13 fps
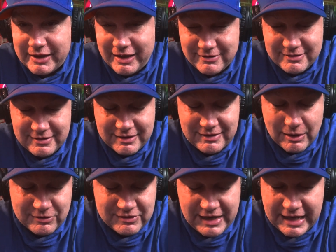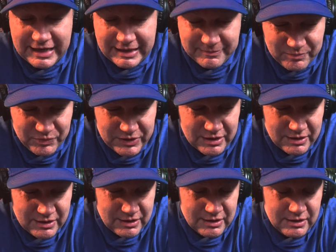That's that's outstanding.
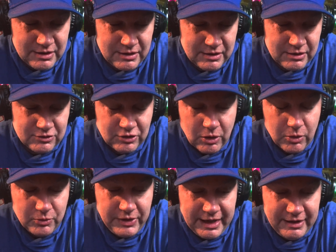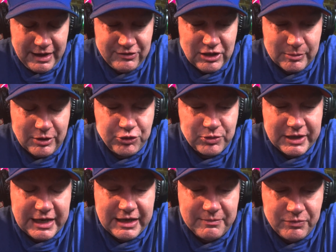So that, that's number
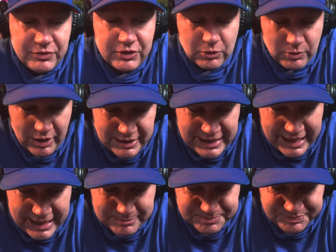three, the run game.